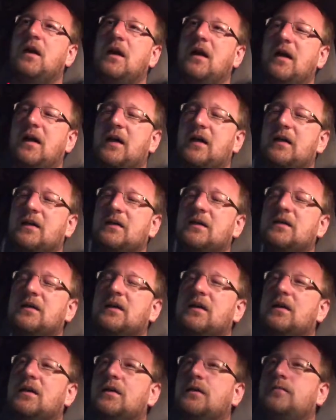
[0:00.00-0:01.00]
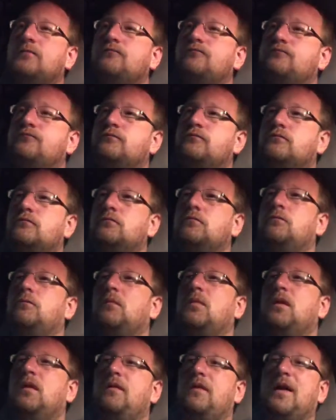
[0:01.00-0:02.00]
And
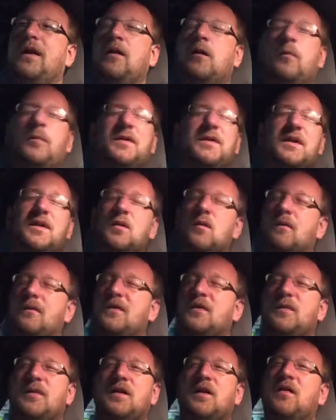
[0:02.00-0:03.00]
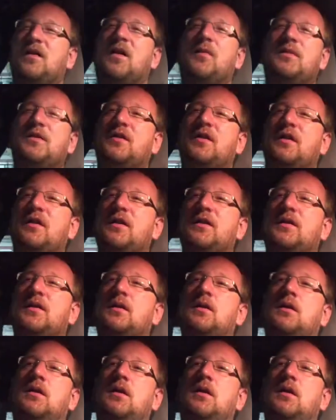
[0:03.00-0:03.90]
that opens the door for so many other opportunities.